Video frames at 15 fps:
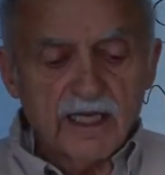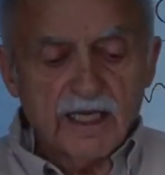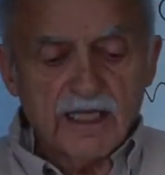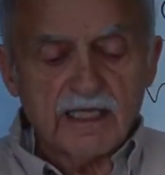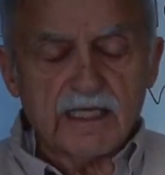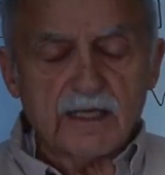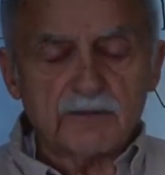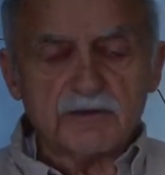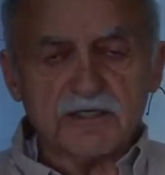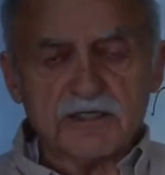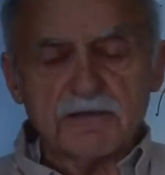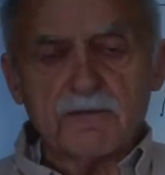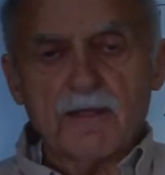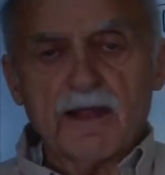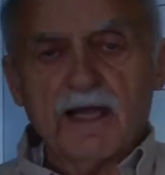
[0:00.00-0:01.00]
ellipse,
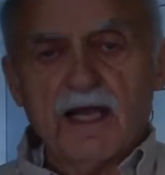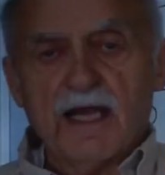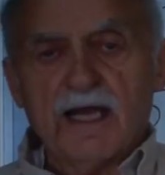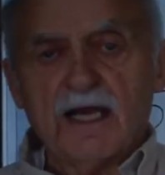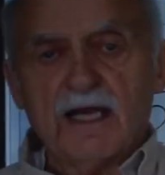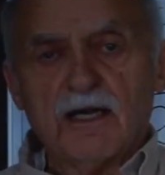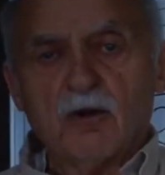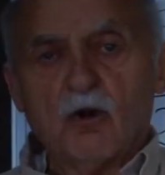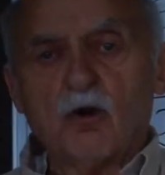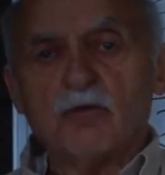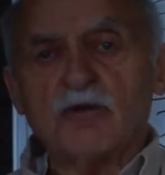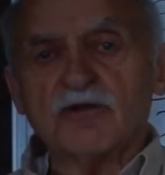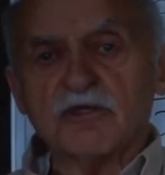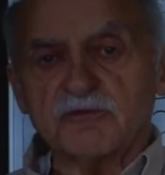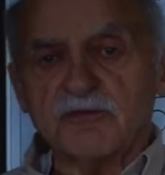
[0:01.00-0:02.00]

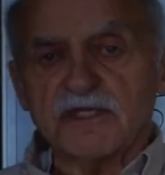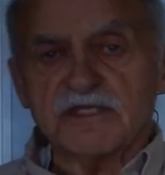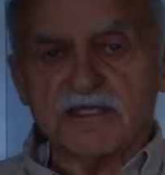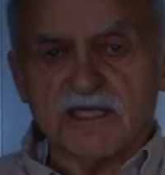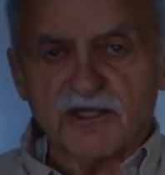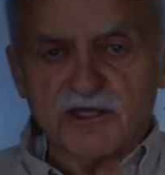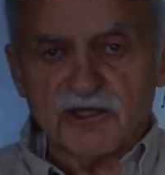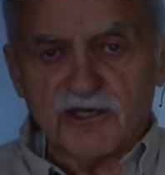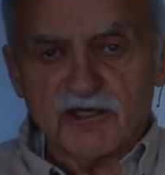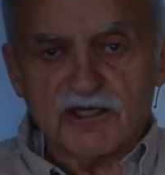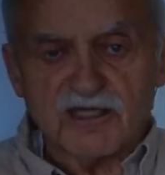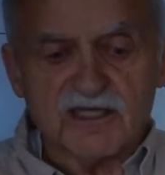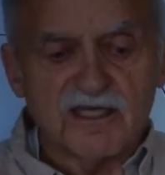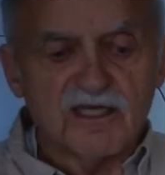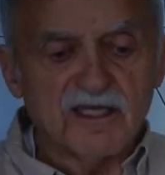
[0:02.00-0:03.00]
almost missing the
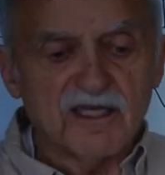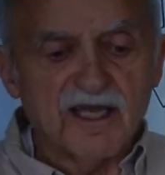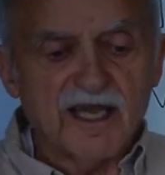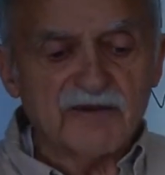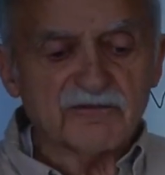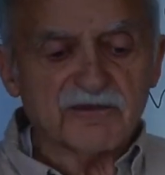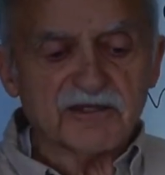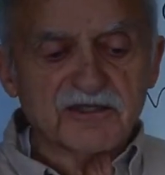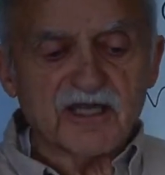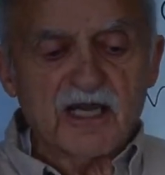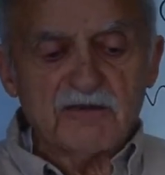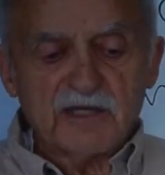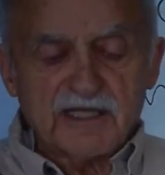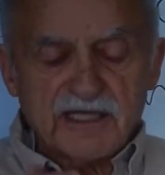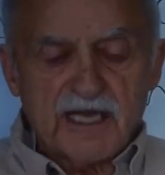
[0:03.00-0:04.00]
Earth every
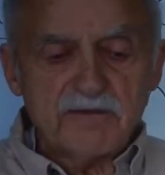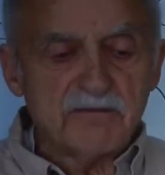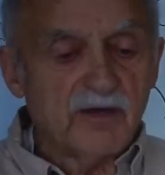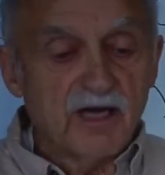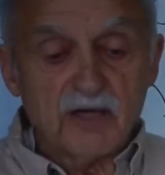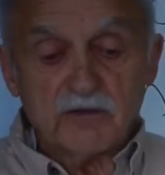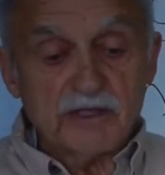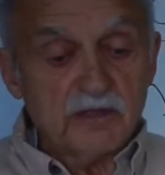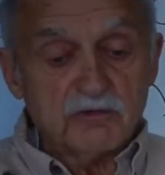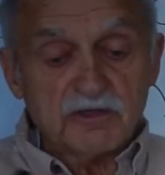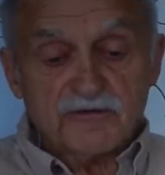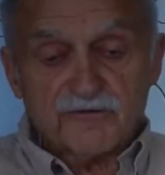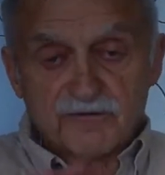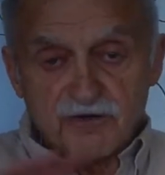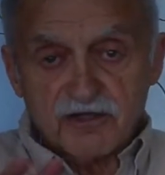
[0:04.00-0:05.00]
time it came by when it was
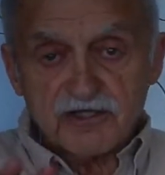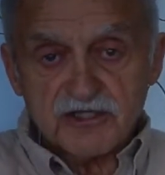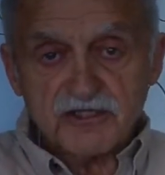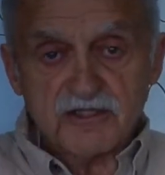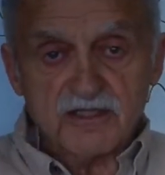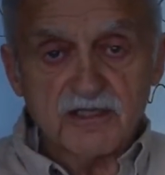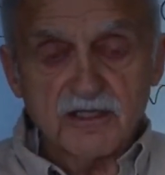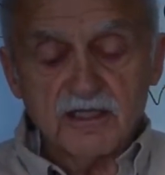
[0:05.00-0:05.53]
first